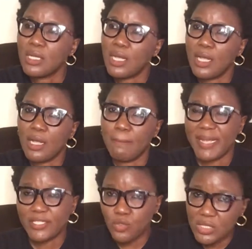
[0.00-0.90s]
My
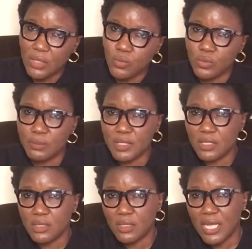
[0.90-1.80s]
daughter would
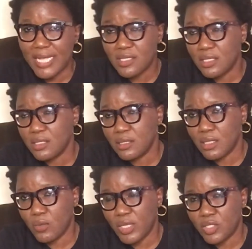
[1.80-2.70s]
be asking the
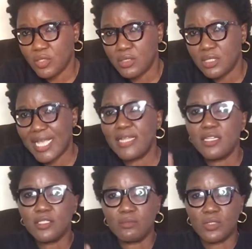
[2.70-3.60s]
questions.
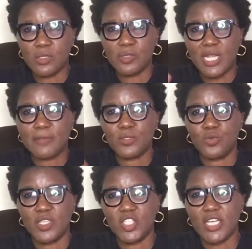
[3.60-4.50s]
Kindly subscribe to
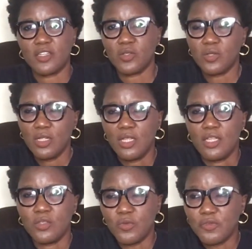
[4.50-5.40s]
her channel.
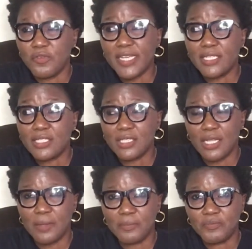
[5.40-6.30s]
You will find
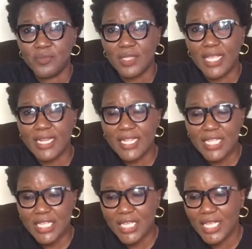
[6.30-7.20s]
her
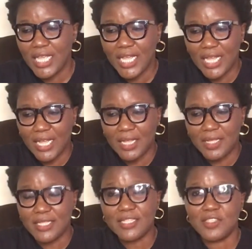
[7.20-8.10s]
link
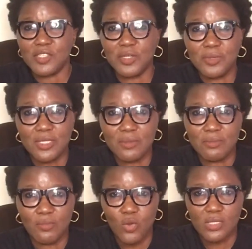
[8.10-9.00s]
in the description
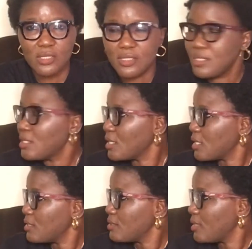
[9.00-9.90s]
box.
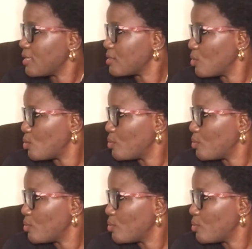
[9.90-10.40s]
Let's go.